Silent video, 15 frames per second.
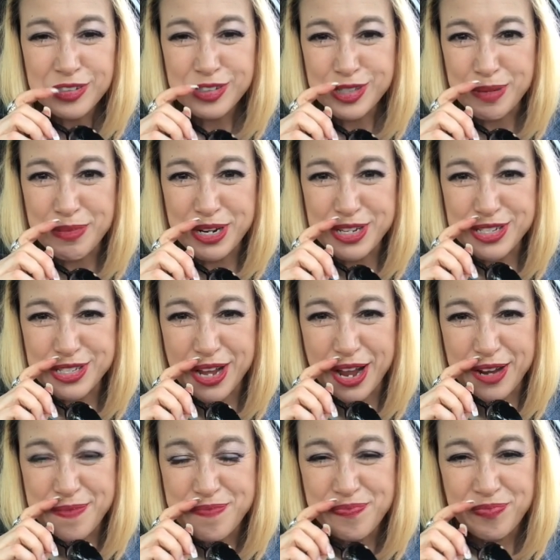Somebody
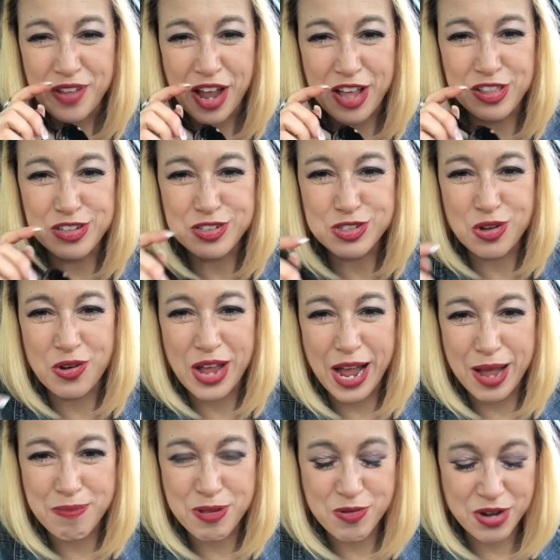said, I look so
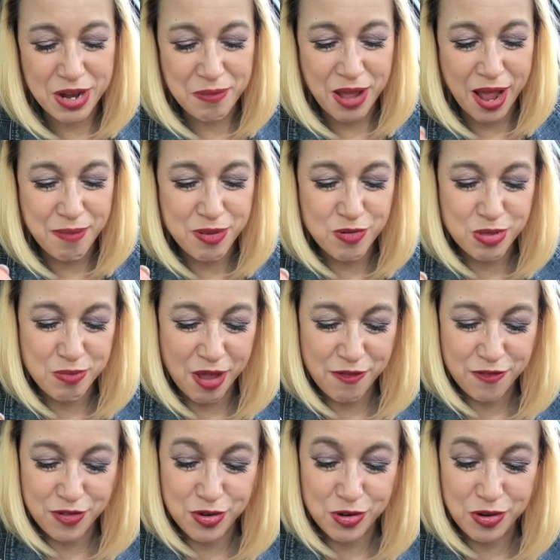happy when I'm happy with my
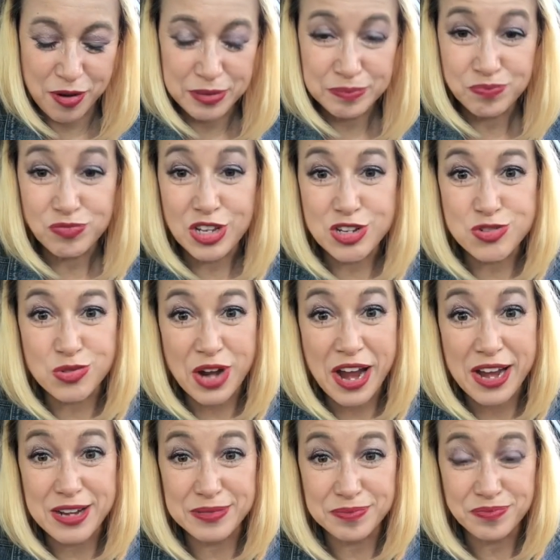food. It's
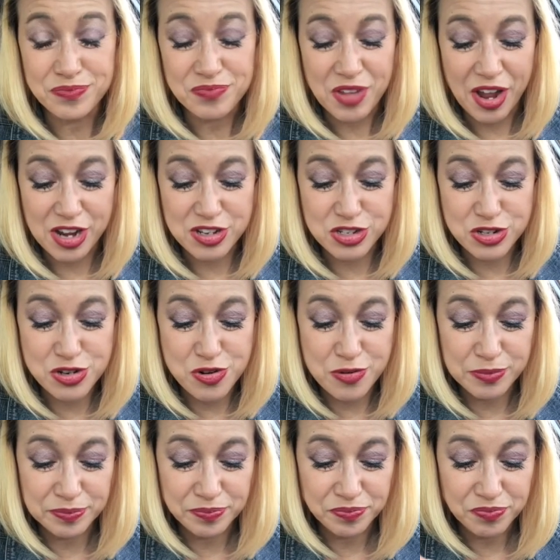right, I do.